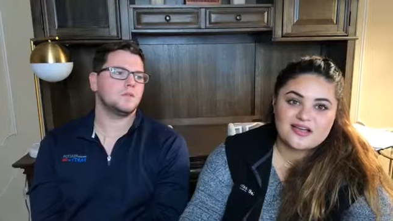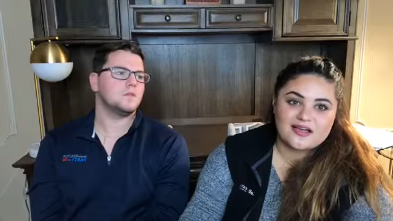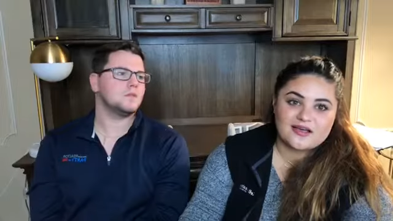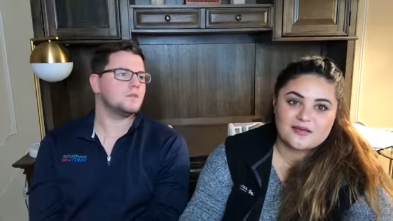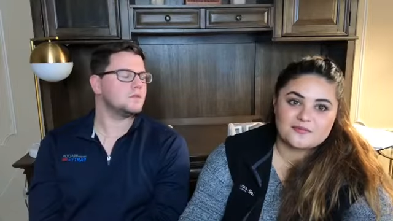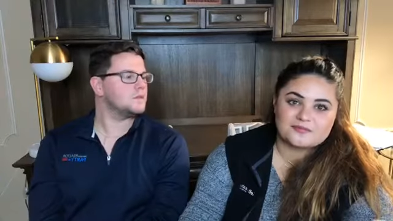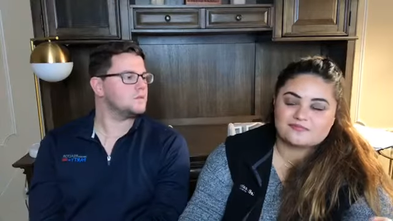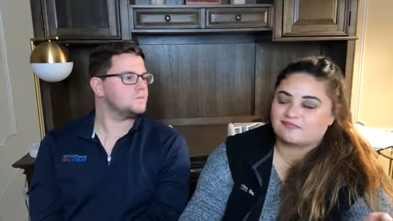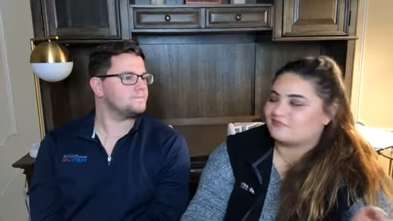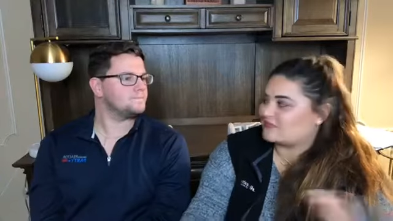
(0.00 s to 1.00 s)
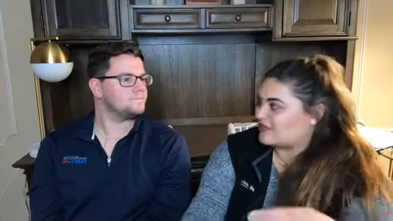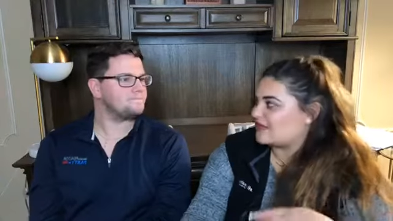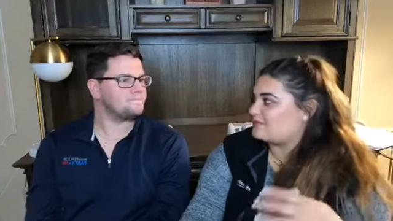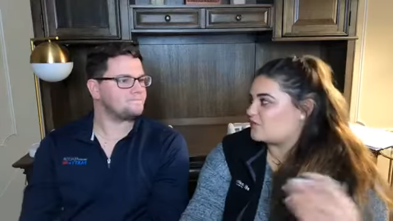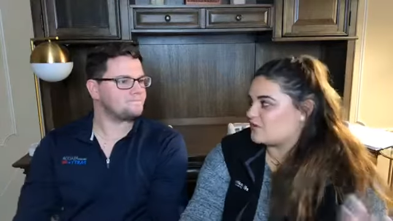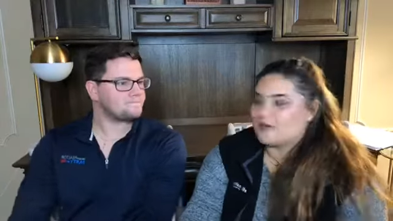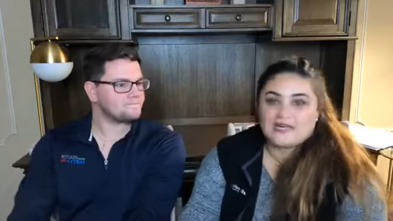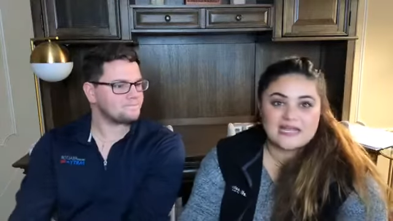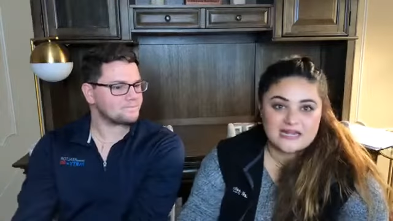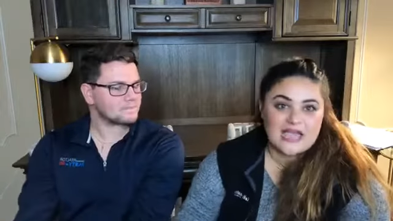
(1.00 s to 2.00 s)
Speaker 1: um, get more
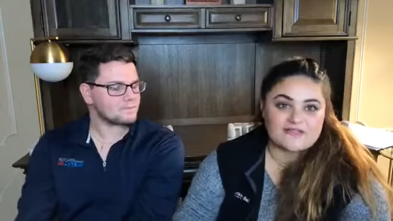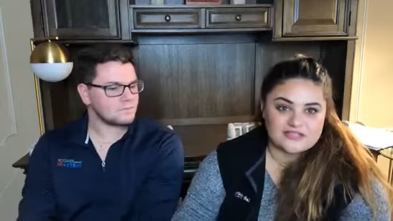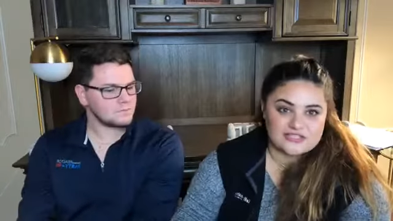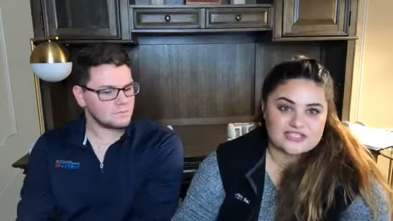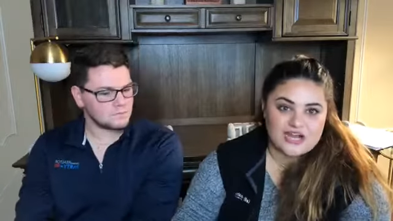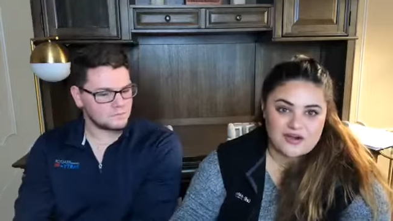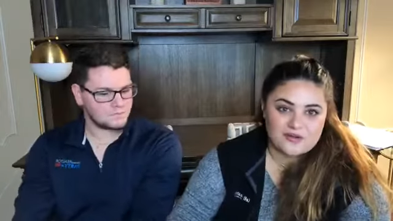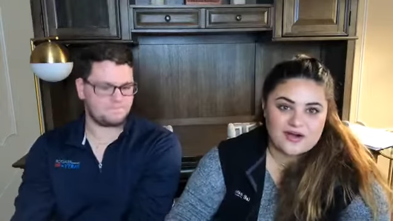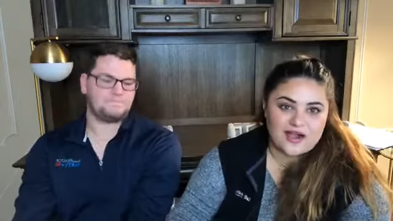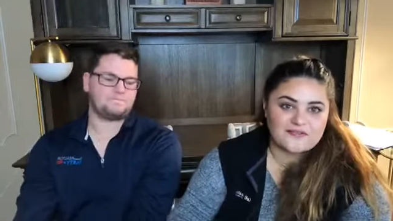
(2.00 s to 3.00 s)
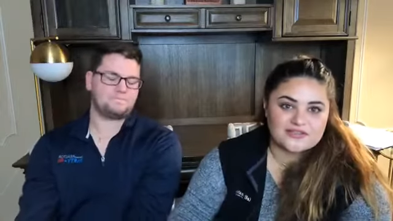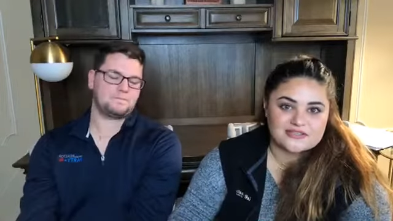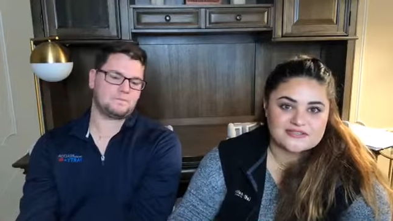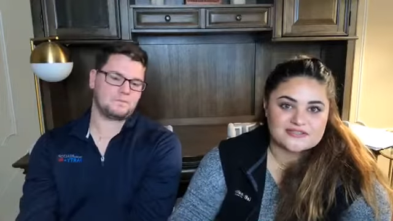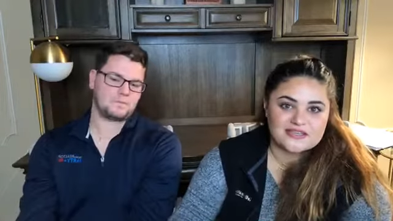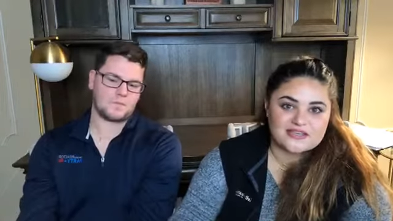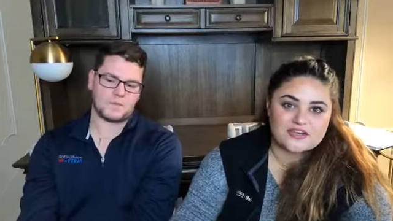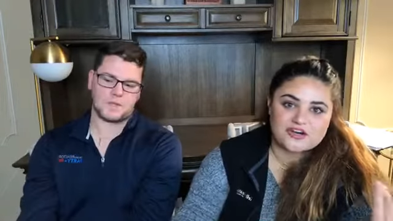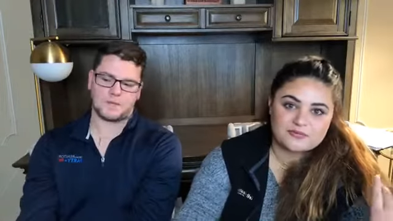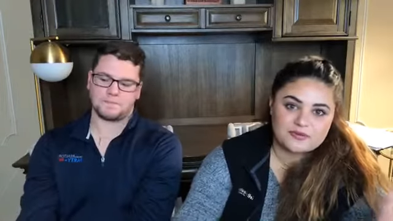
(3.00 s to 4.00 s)
money out of having the shower. Obviously,
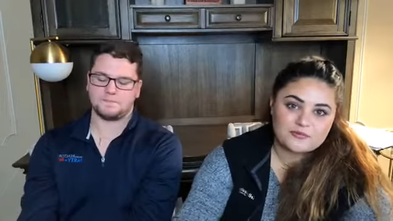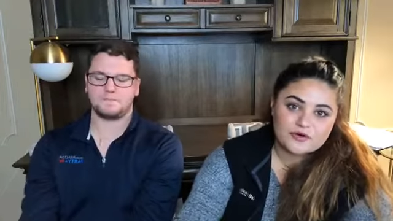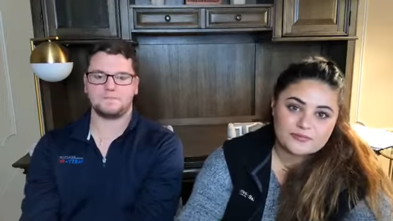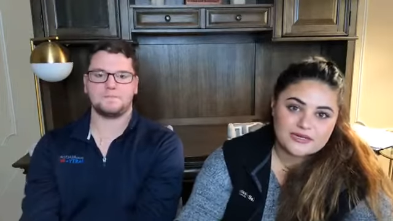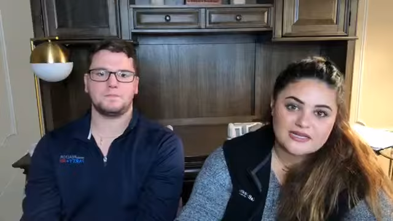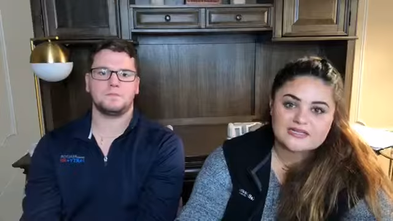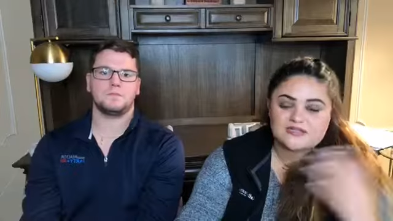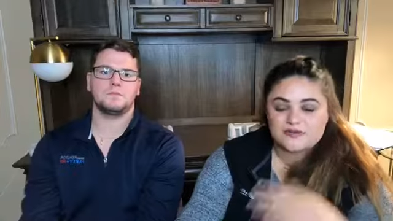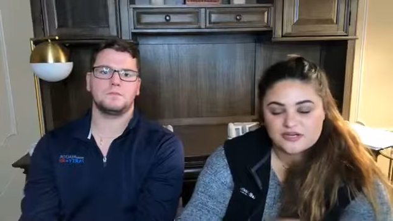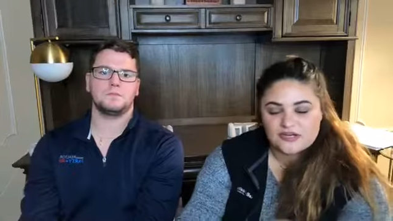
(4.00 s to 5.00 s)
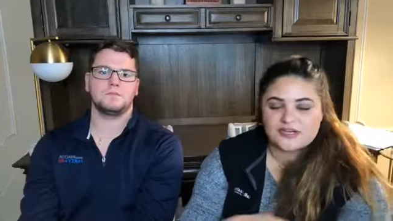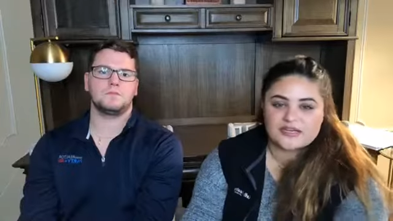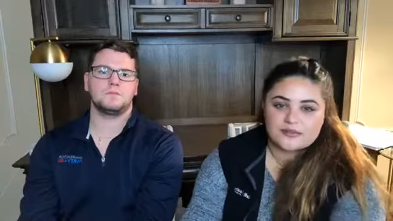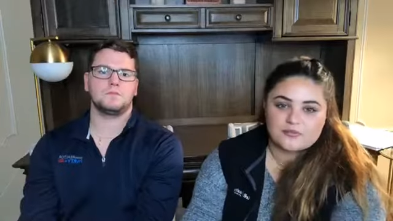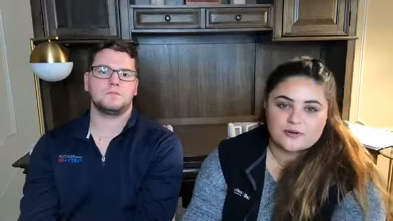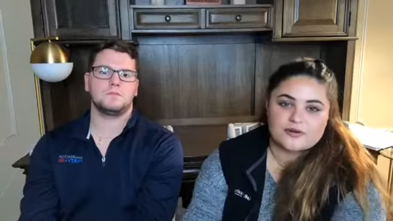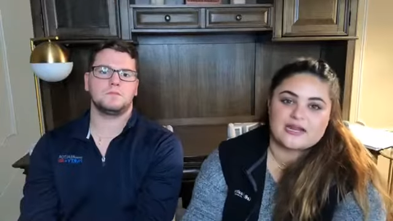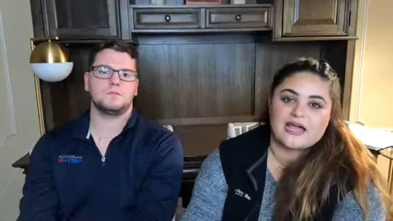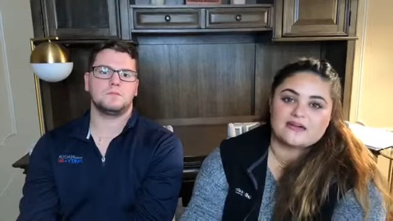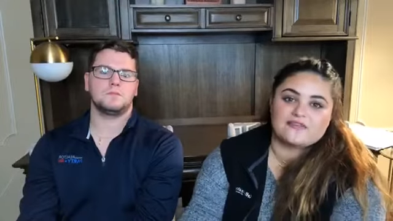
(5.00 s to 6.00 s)
you're going to yep. put more money into it. You're going to get more
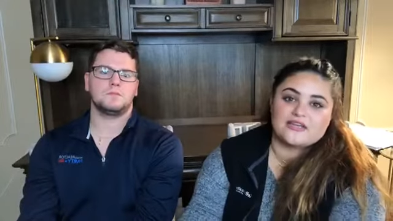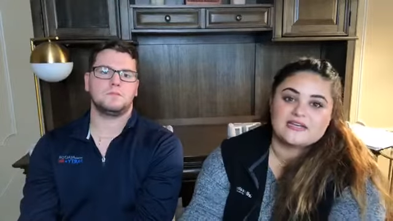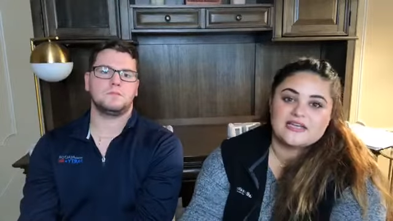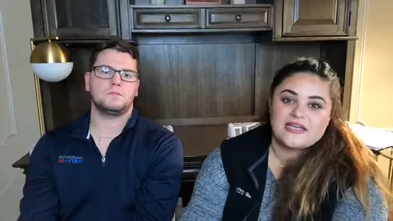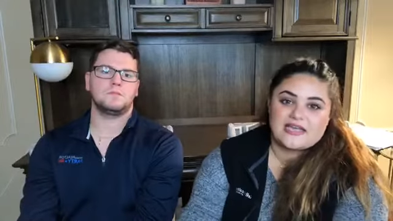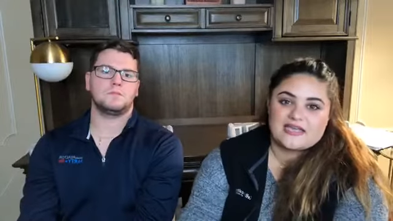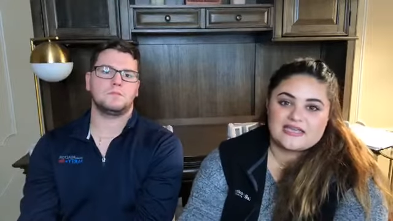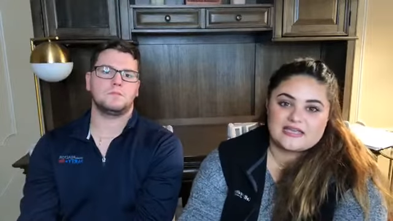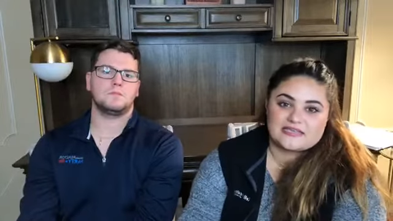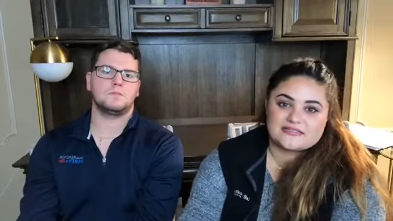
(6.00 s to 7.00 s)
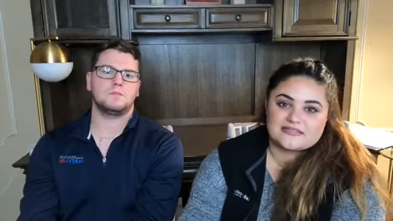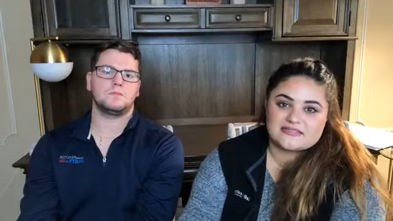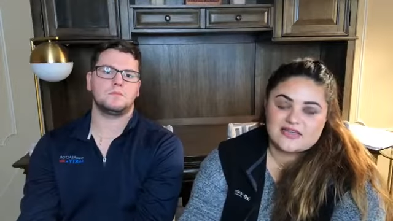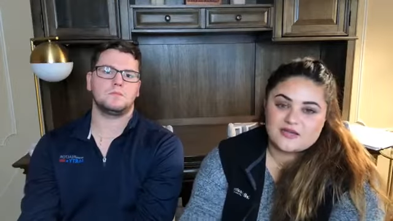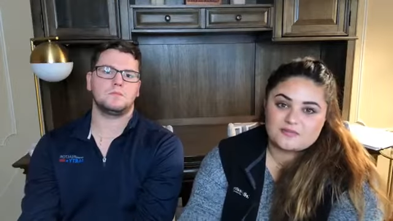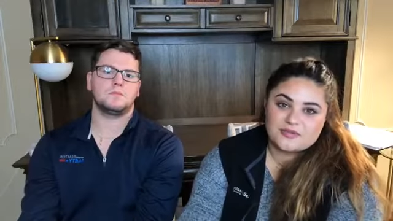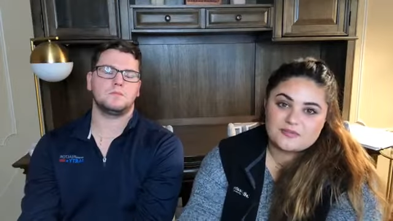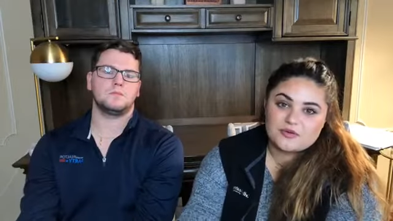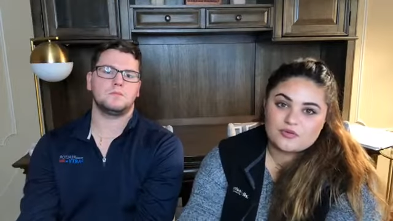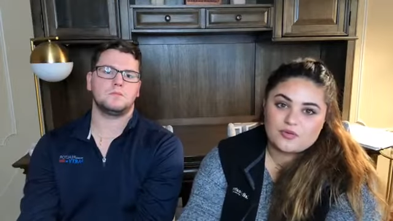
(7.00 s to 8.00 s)
money out of it. And um,
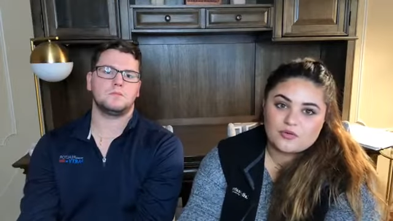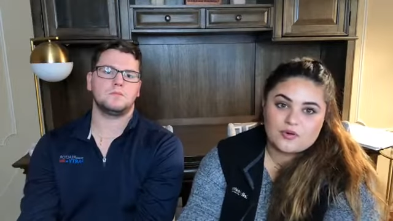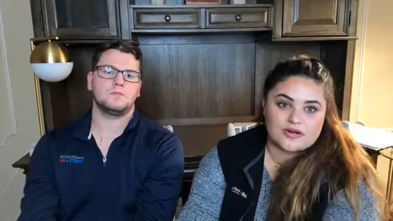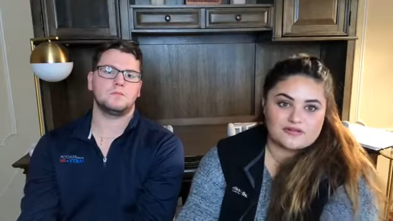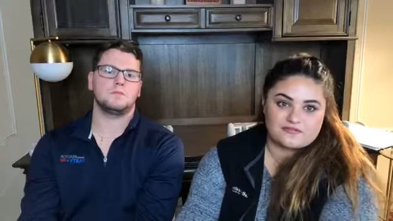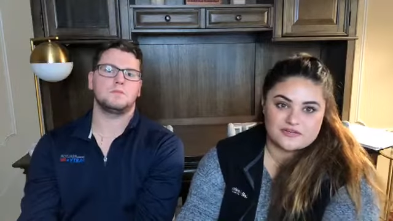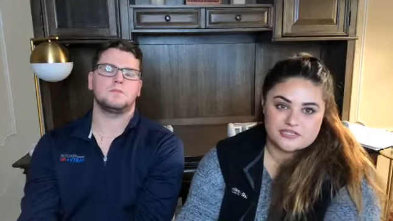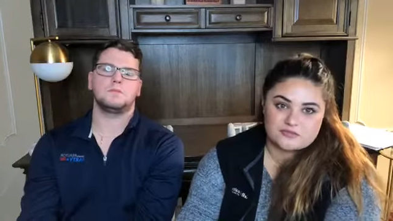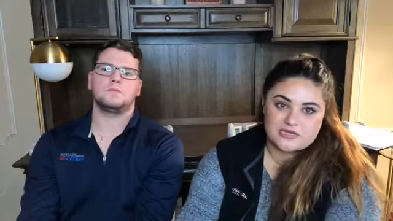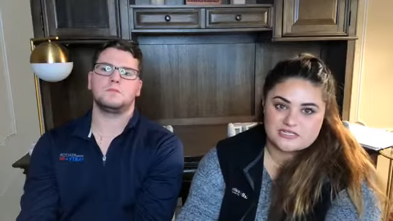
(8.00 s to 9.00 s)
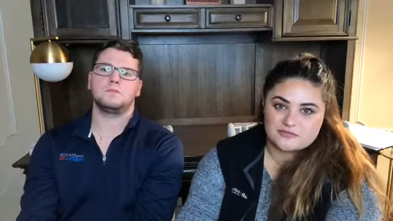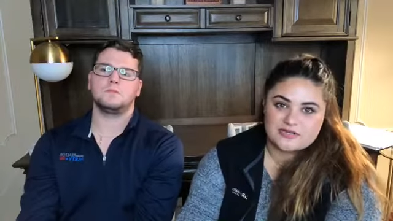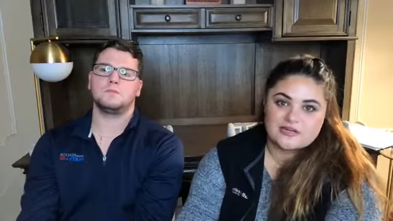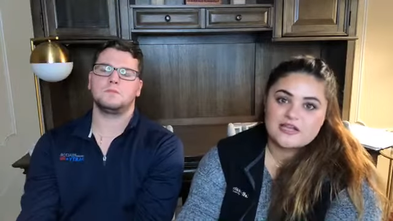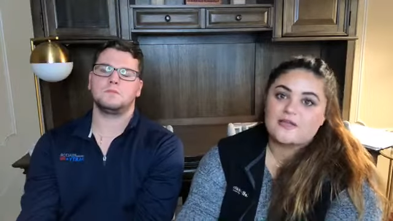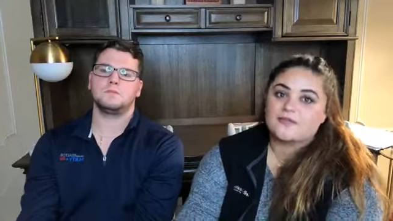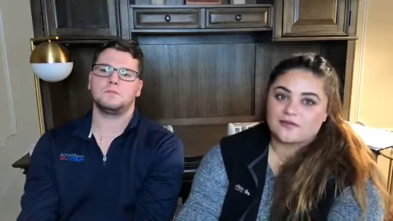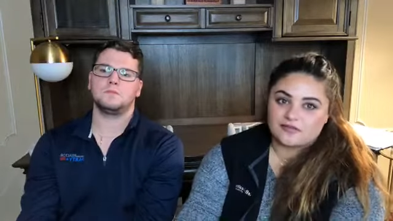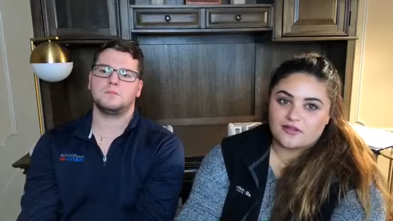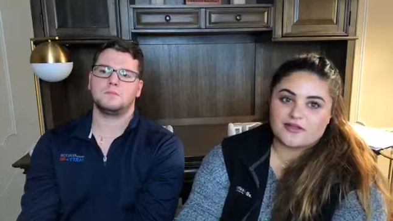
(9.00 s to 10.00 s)
people who are wanting to finish basement
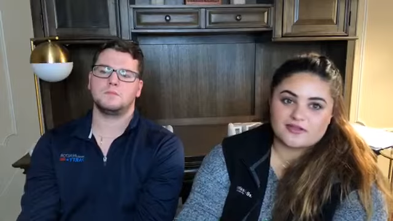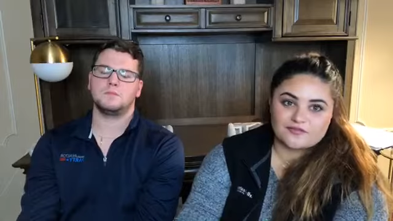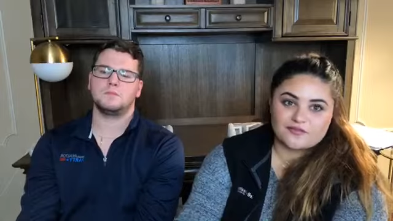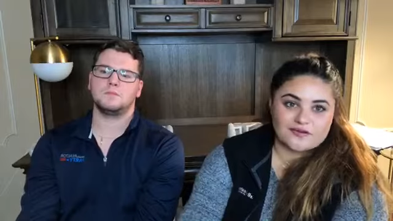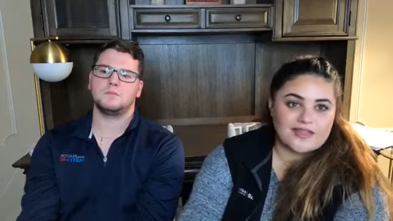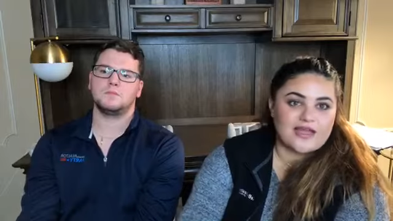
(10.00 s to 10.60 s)
they're looking for